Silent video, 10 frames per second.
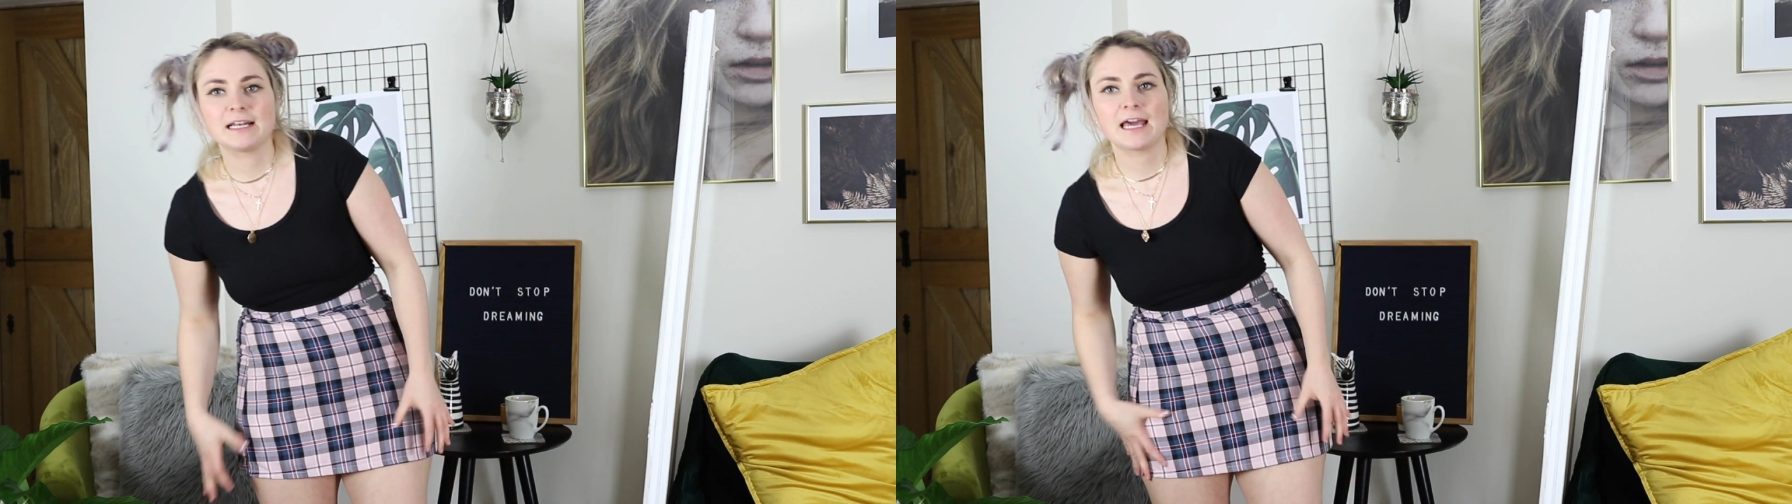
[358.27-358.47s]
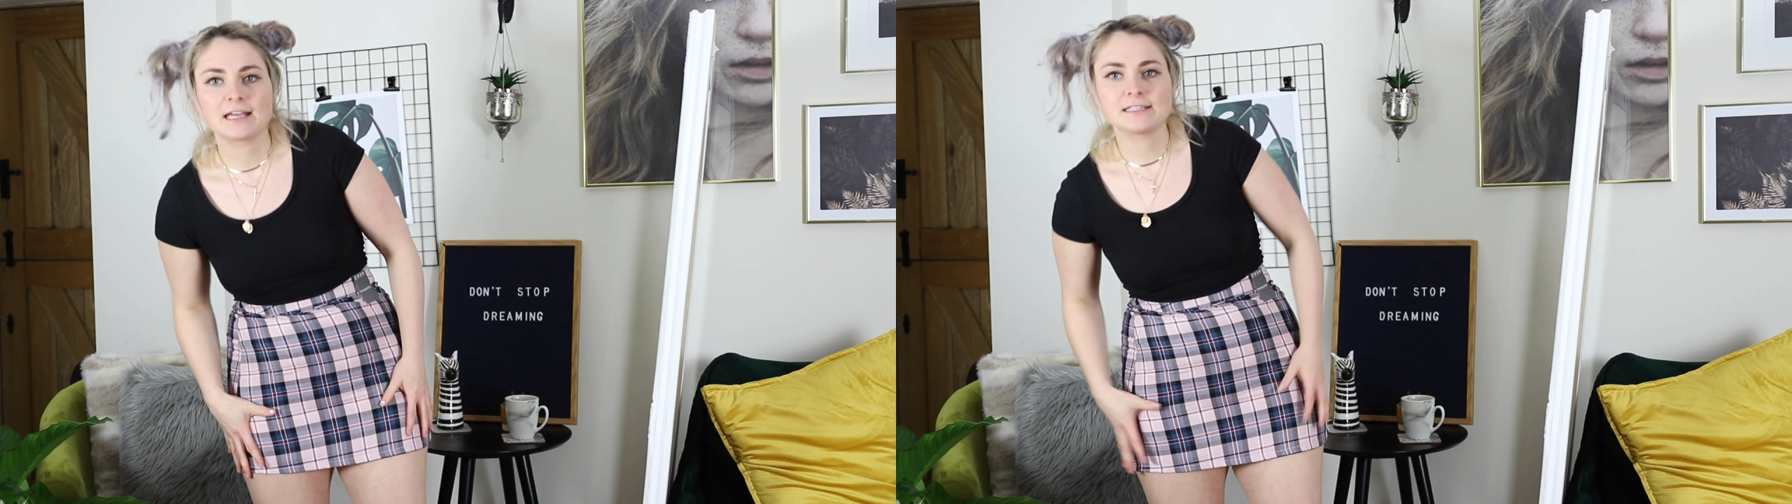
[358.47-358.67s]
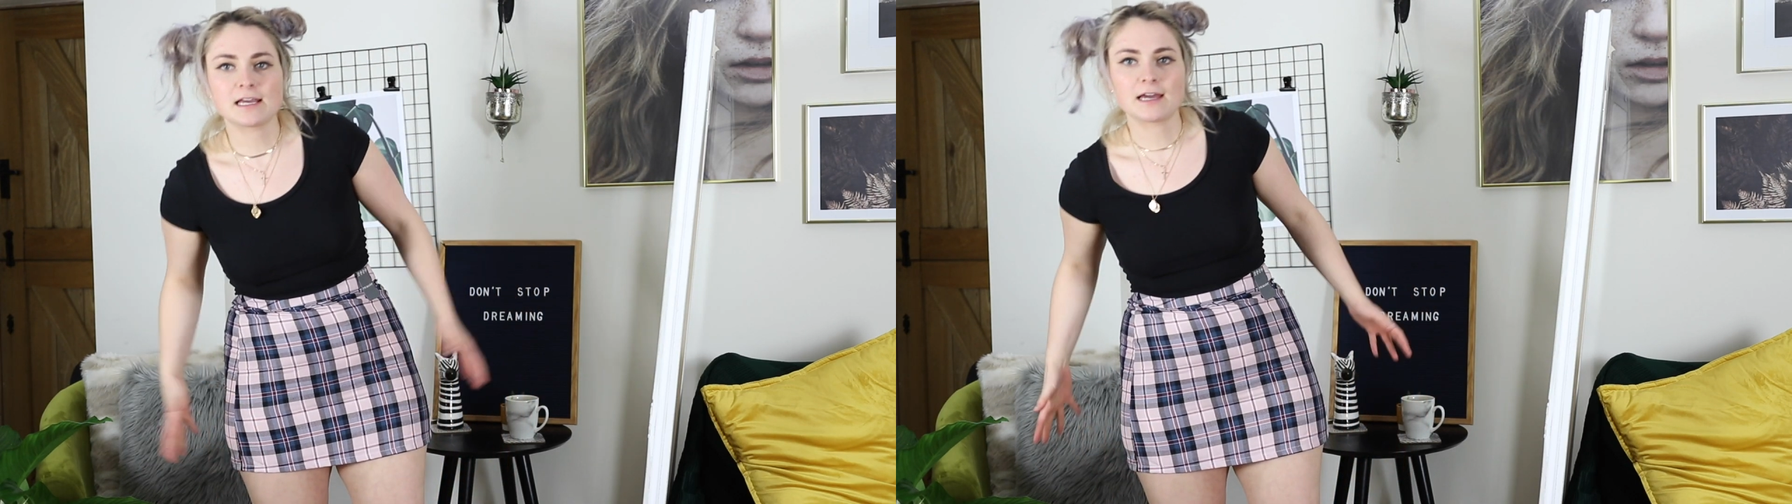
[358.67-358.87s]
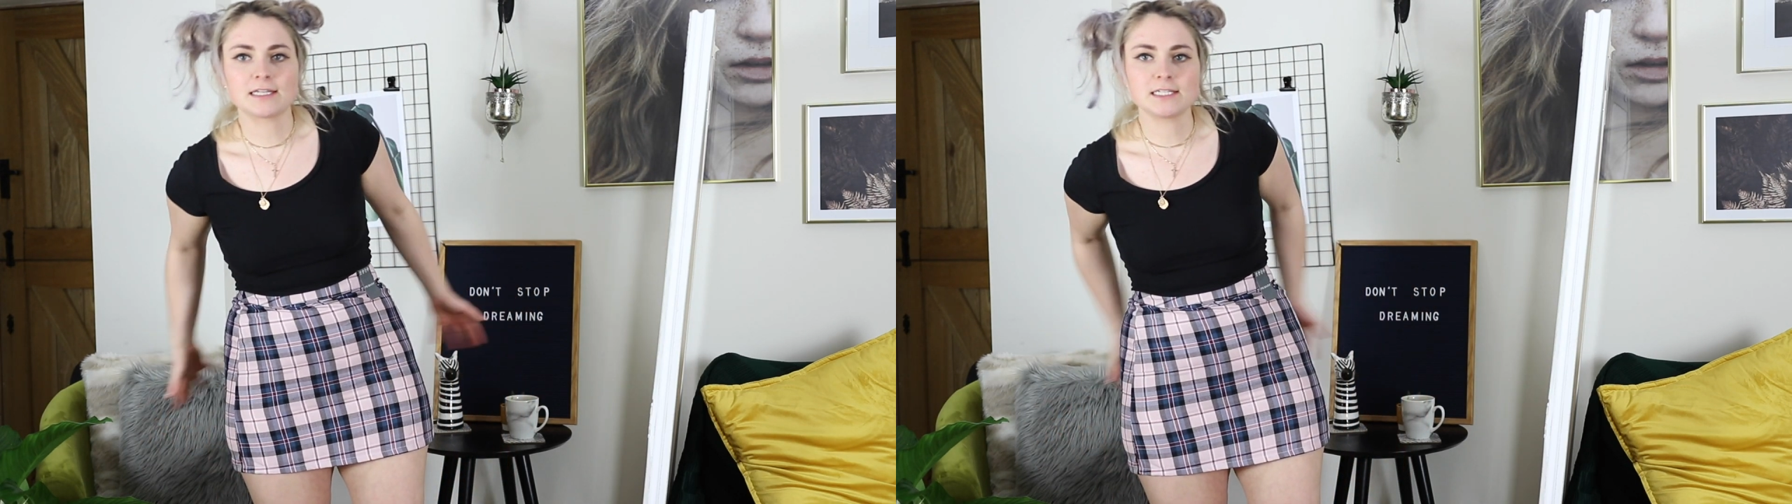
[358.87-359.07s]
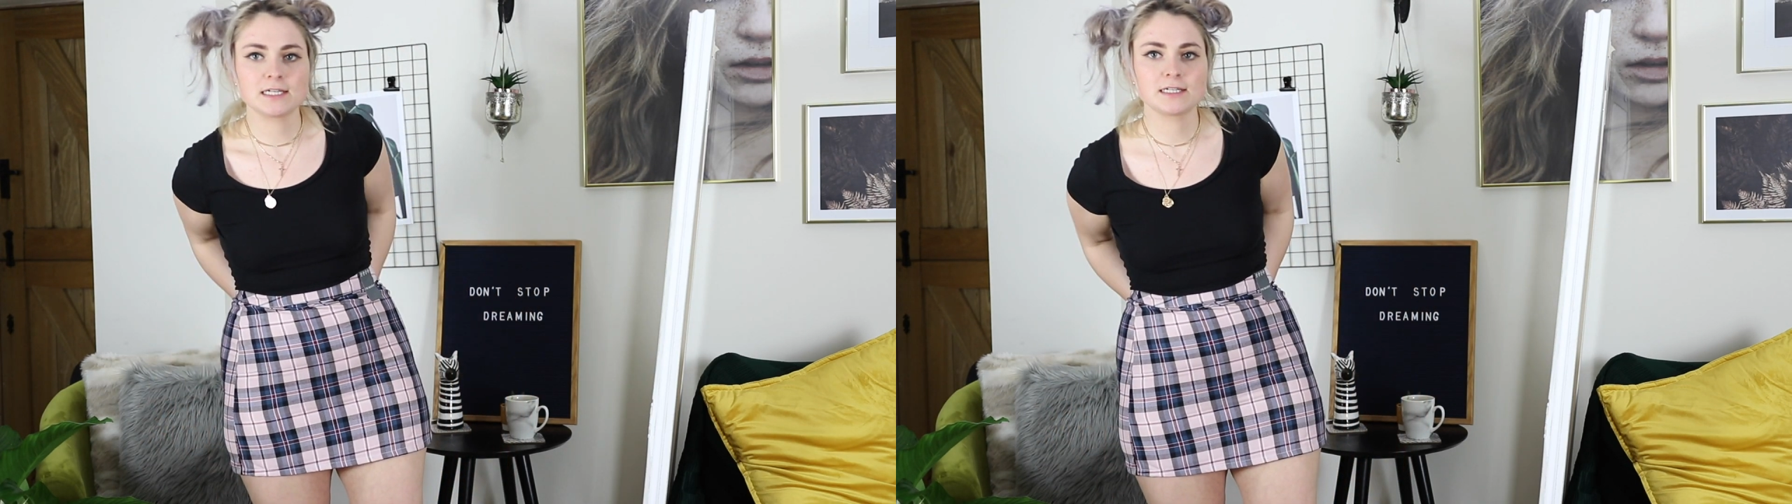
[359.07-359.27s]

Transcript: legs and